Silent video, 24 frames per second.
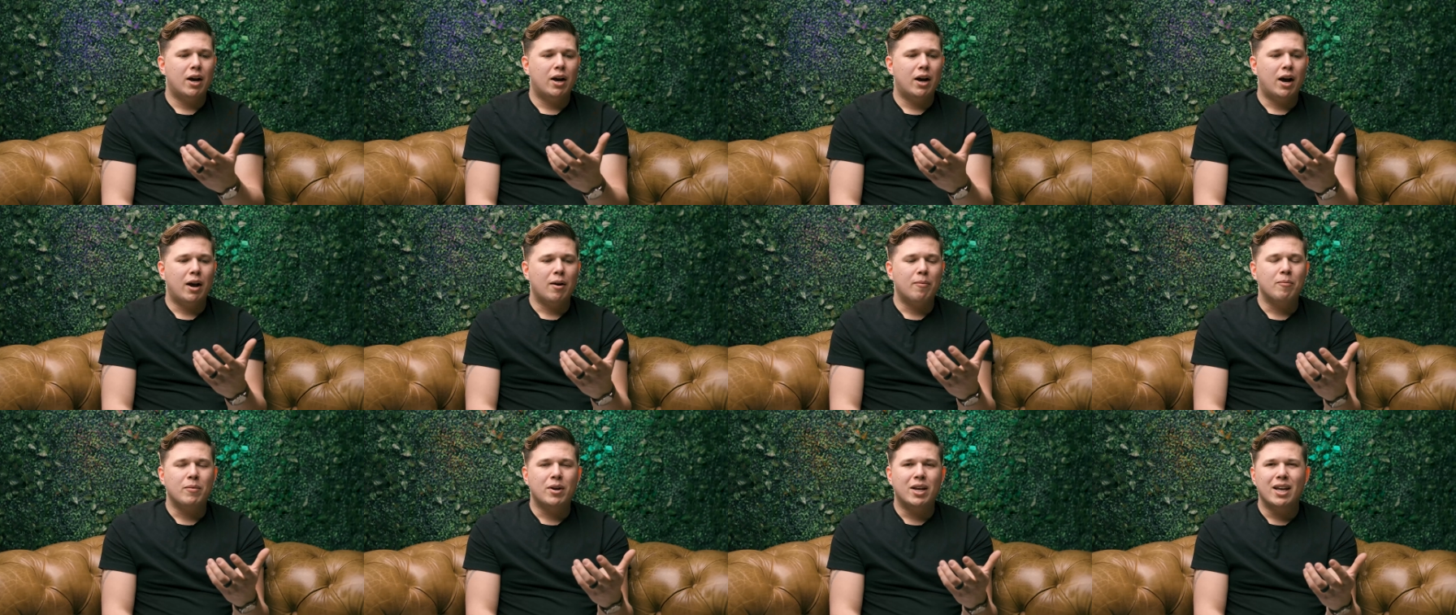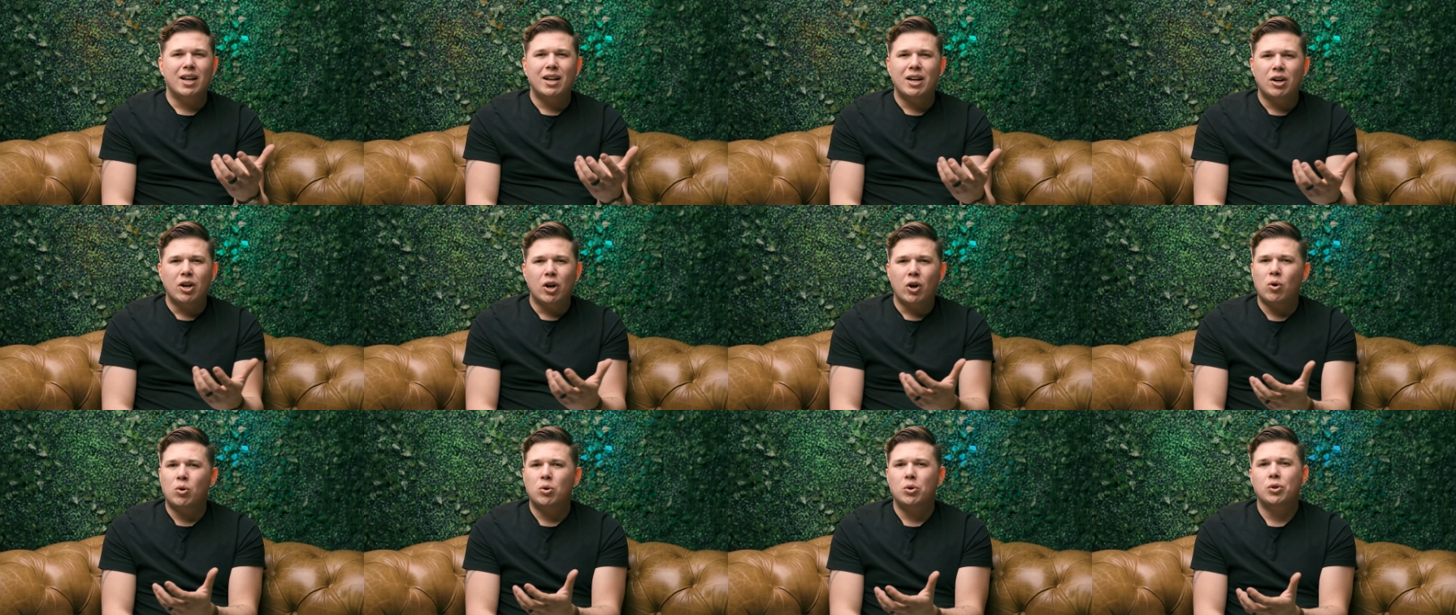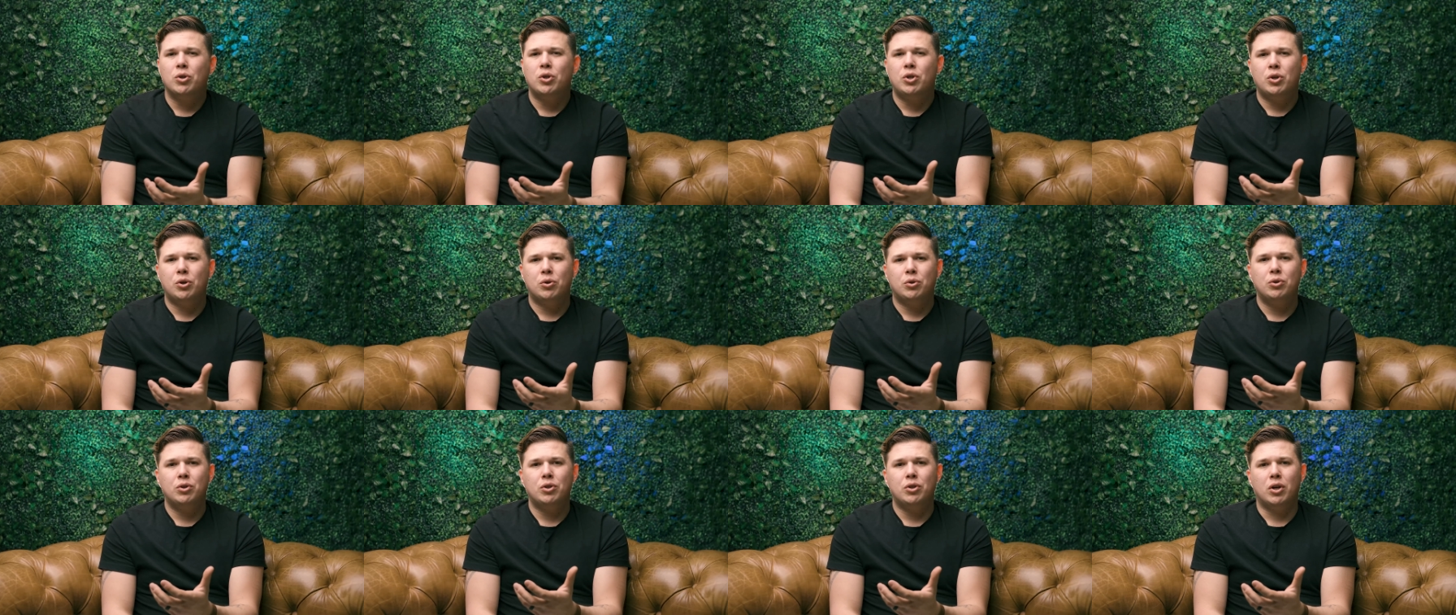I'm getting a cold
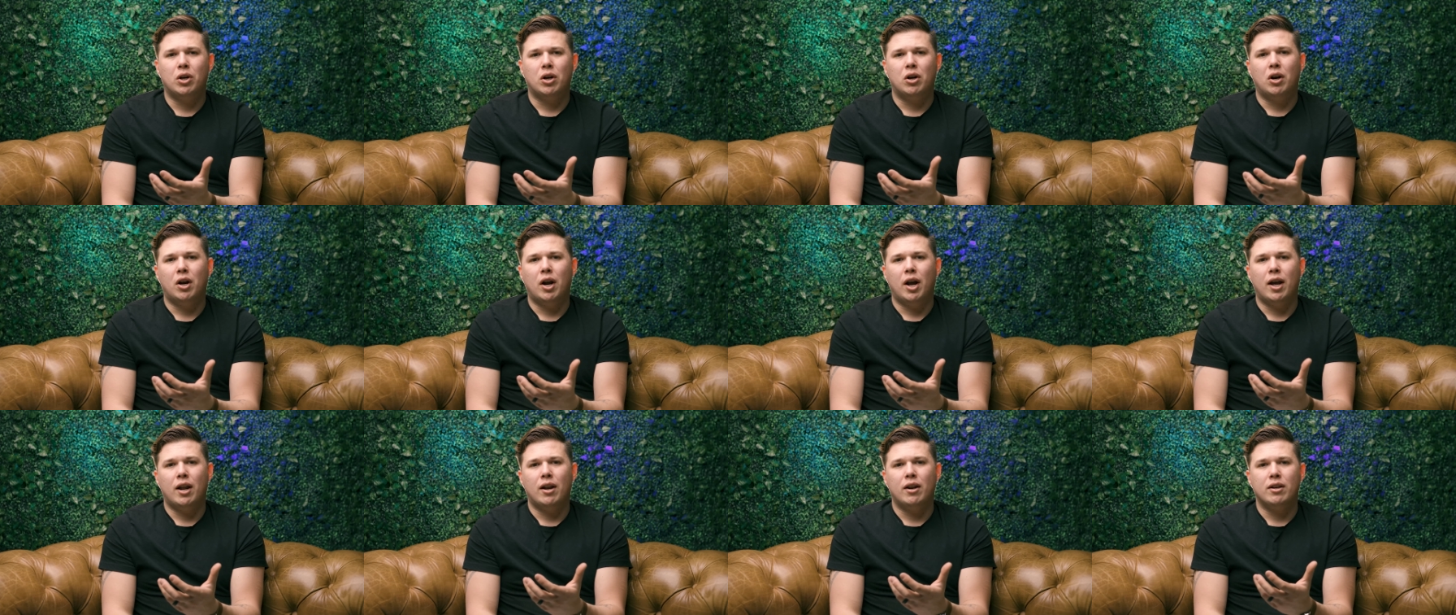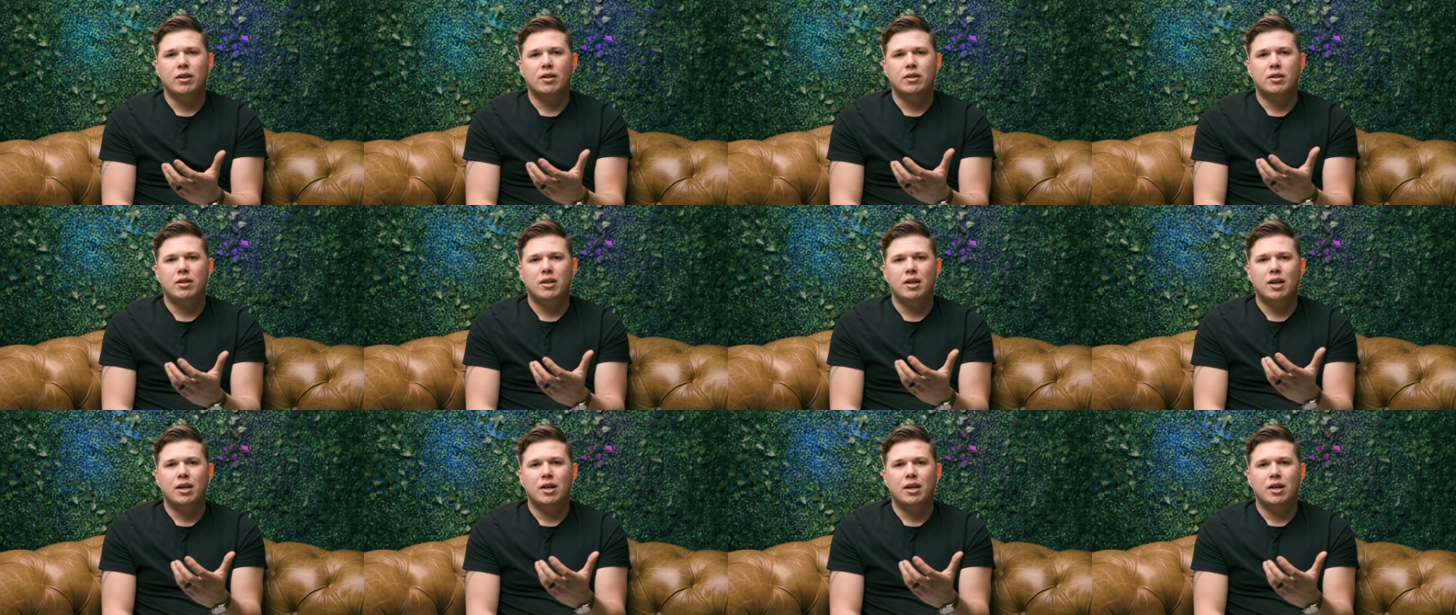shoulder and